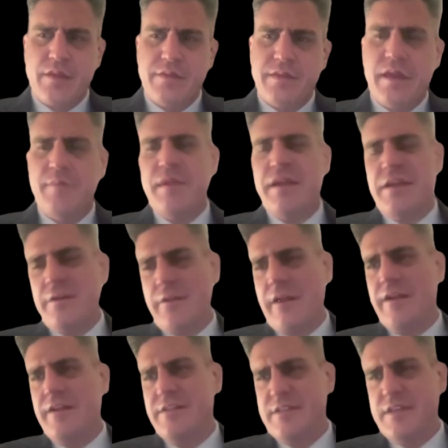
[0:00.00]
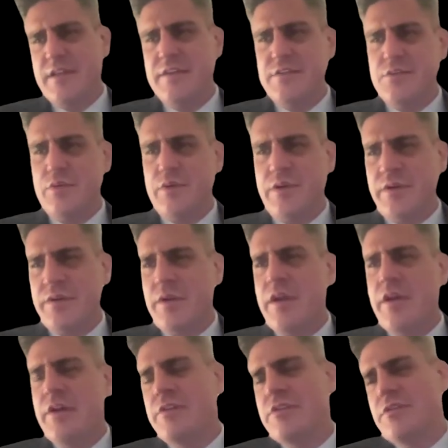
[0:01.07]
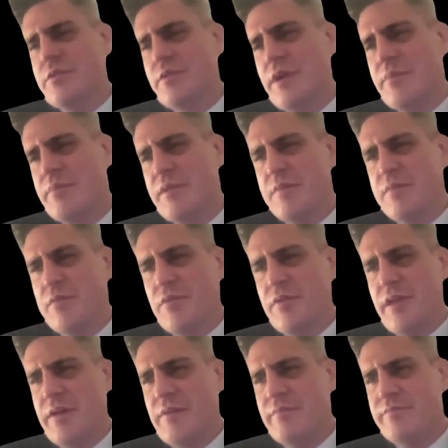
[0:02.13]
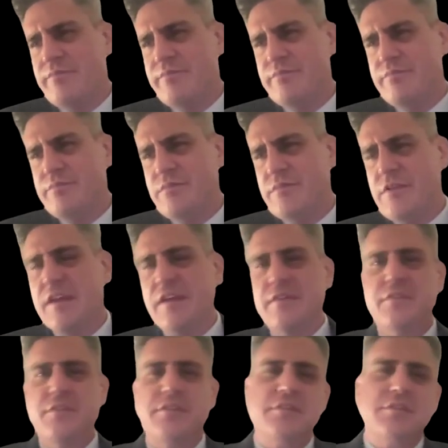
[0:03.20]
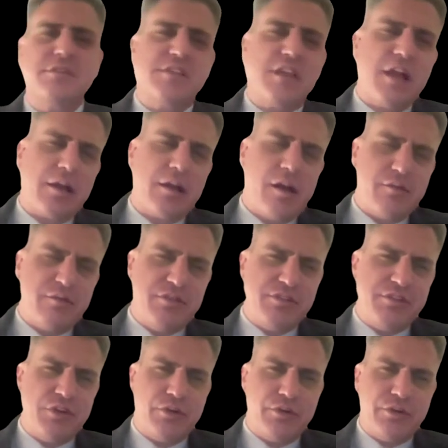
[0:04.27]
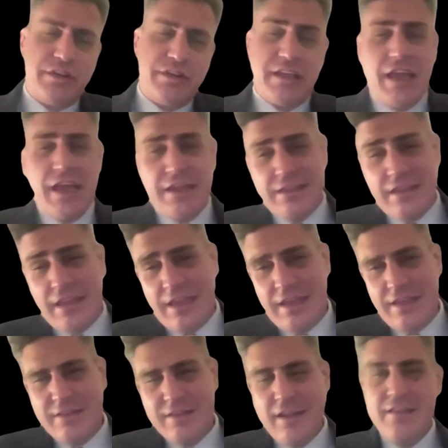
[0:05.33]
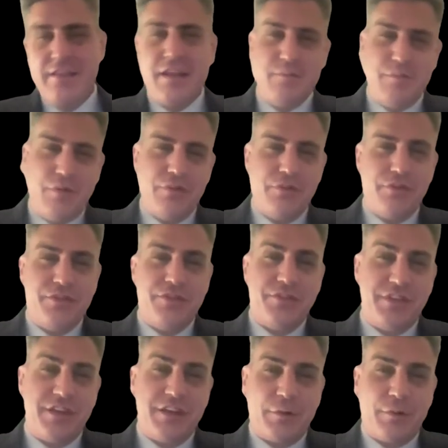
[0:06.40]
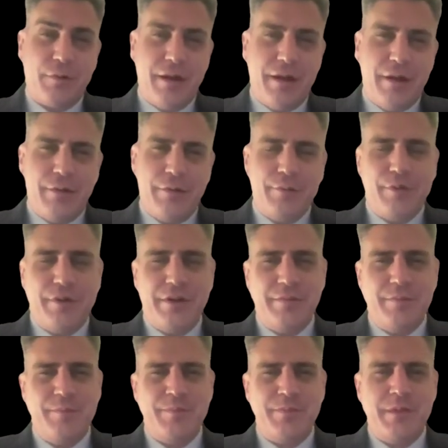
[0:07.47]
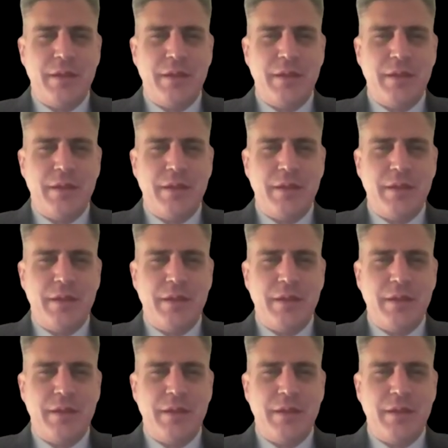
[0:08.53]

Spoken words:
that made a lot of sense, where you get people that get stock options early and late, and they both stick around. But